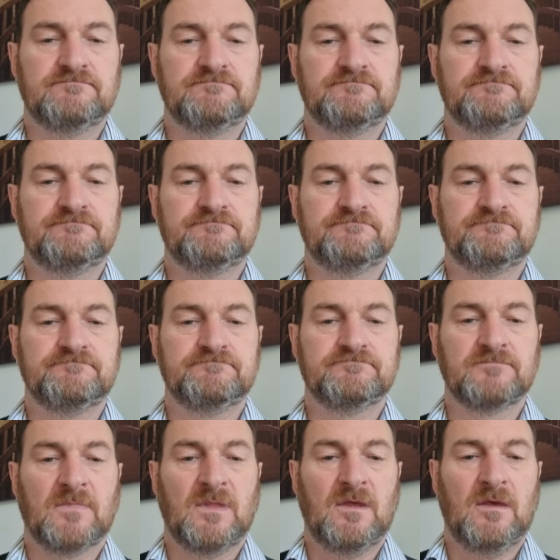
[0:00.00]

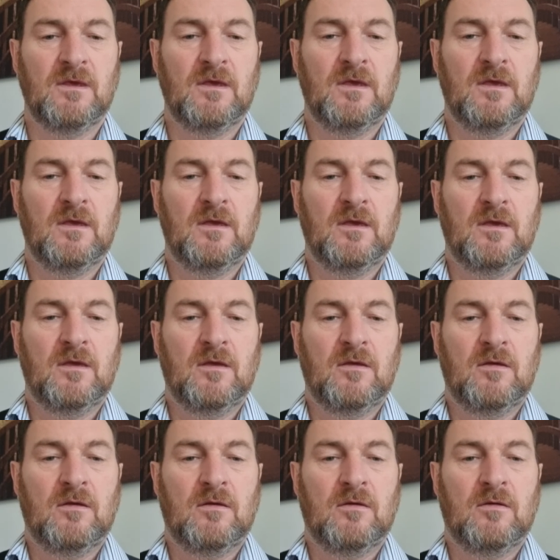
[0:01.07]

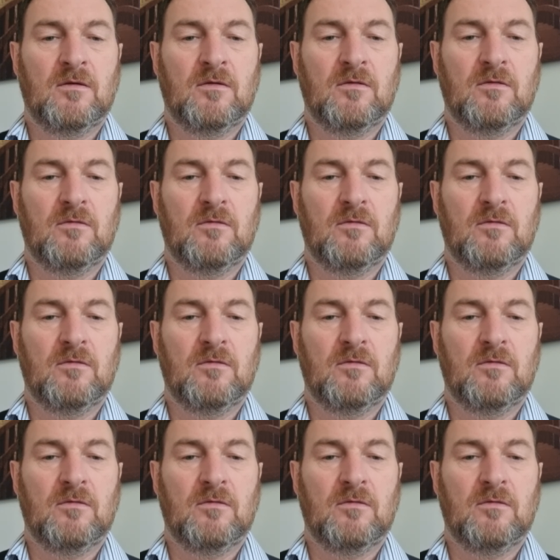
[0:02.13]
Nobody speaks.